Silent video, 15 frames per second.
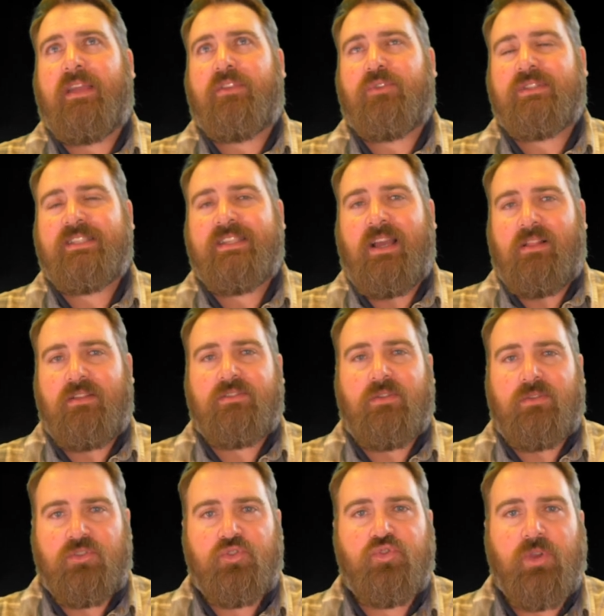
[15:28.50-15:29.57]

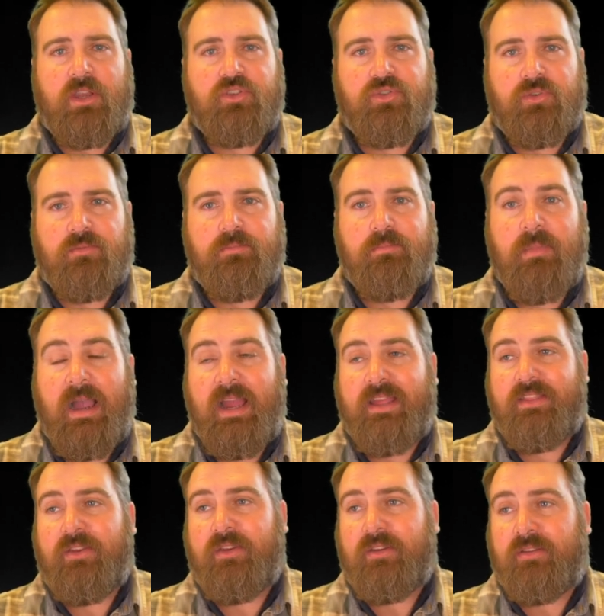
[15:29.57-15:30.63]
skeletal structure, by
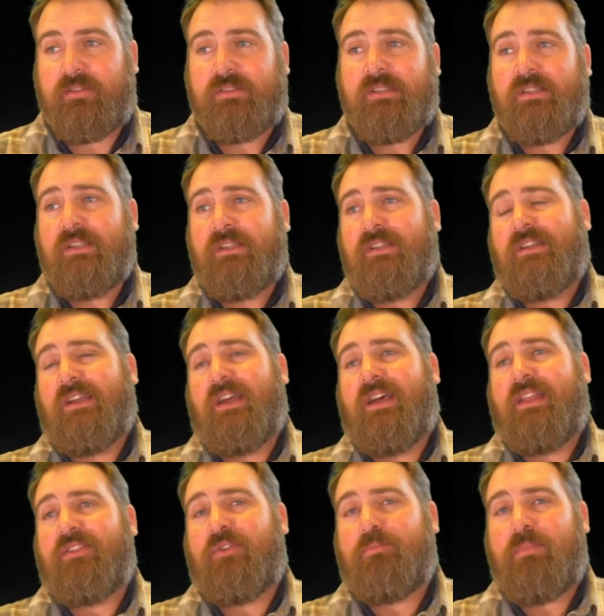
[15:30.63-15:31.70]
their
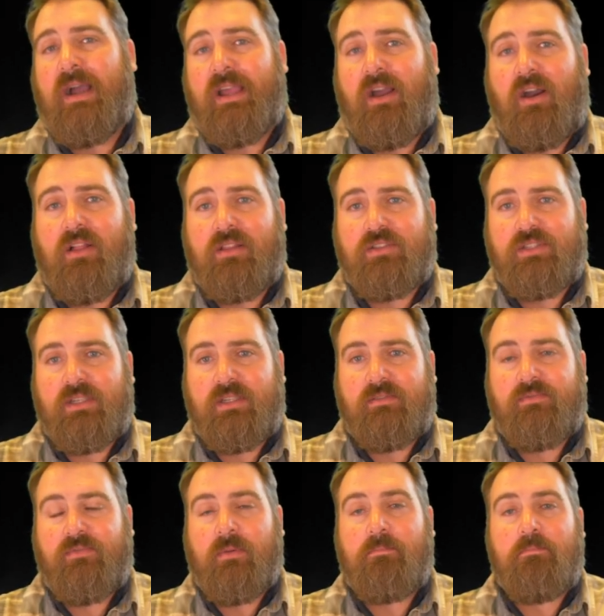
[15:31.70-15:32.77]
biology
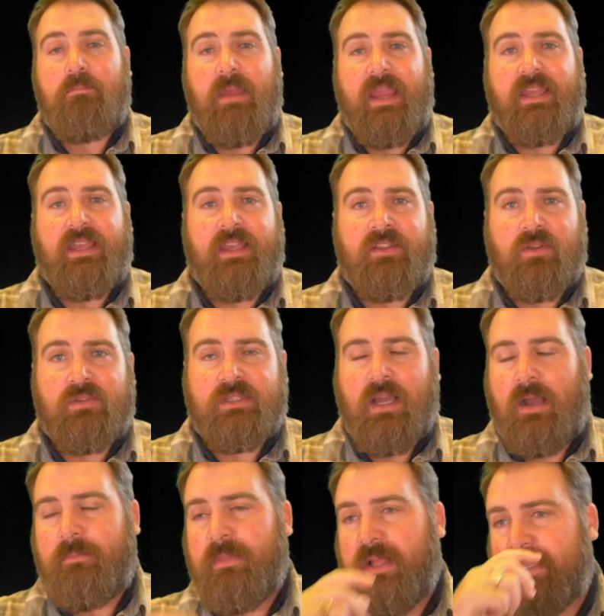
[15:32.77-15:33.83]
from making those
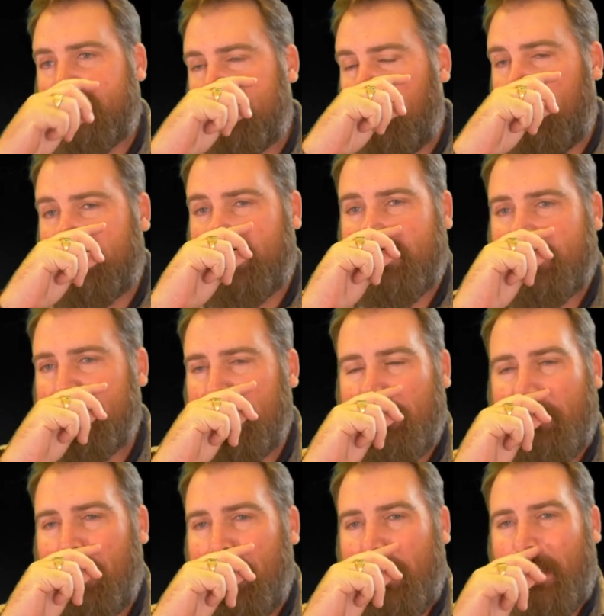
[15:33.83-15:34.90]
complex noises.
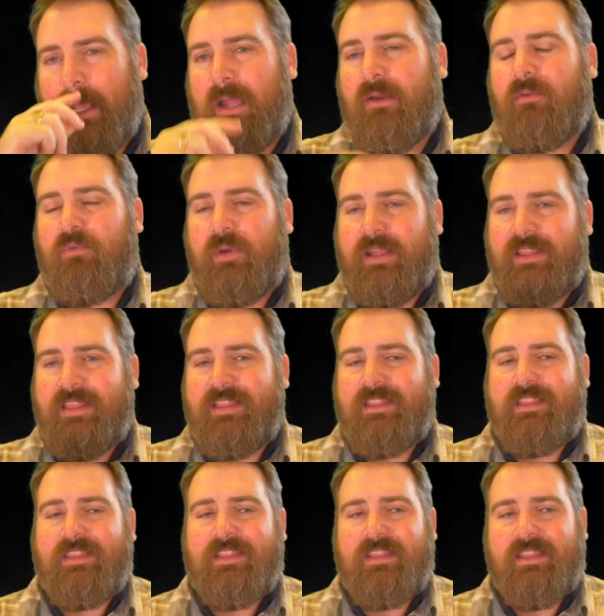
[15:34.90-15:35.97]
Now, if we
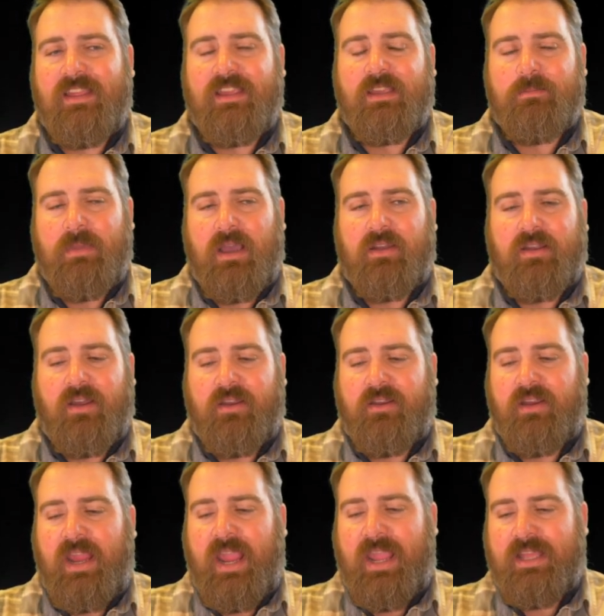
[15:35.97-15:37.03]
think about
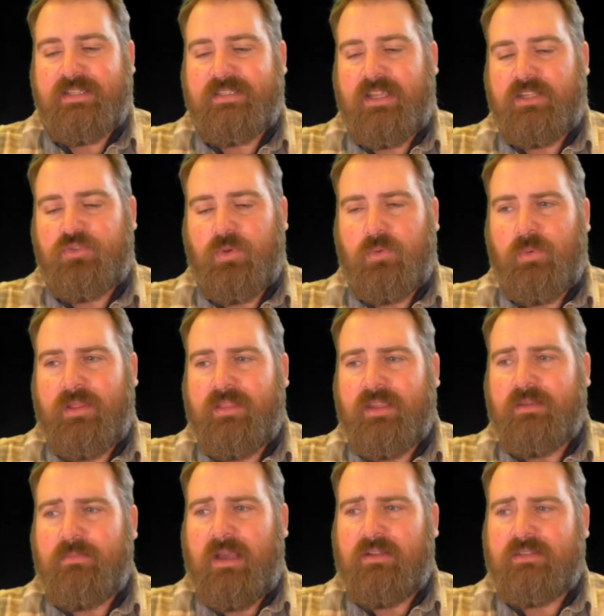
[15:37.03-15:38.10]
our ancestry, we think
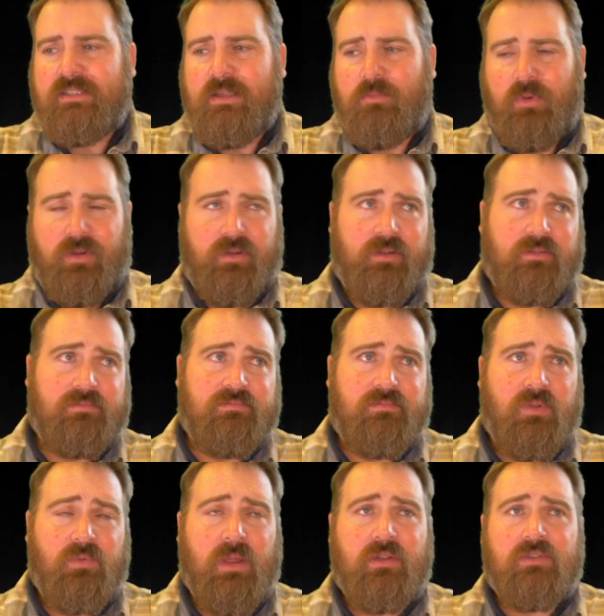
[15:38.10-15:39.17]
about somewhere
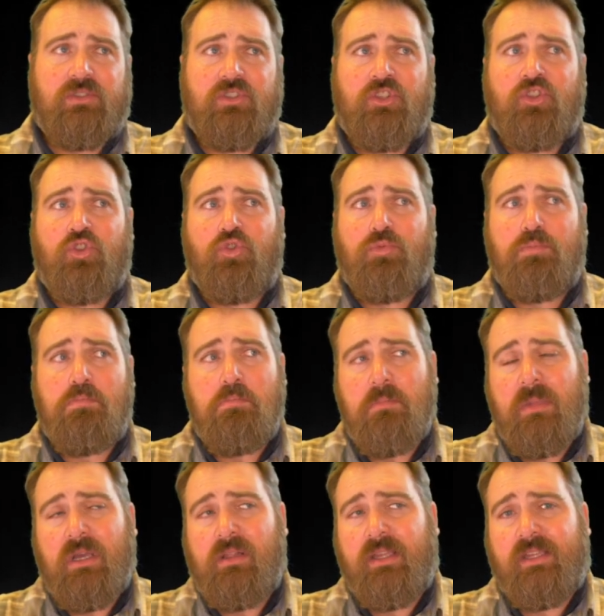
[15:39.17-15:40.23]
around 2
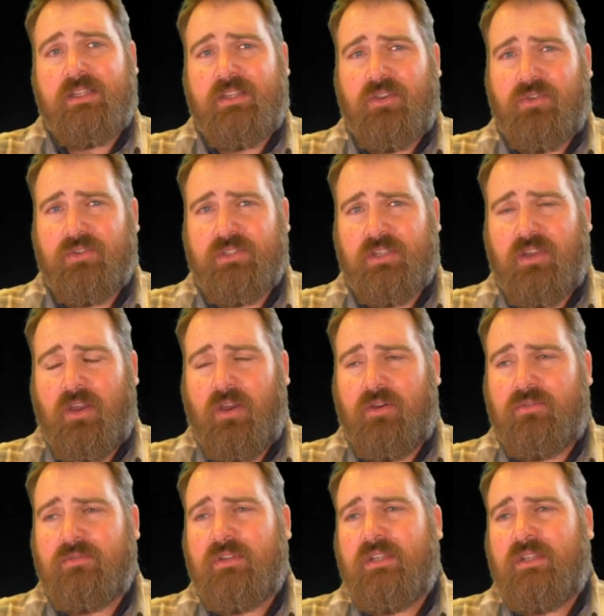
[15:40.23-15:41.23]
million years ago,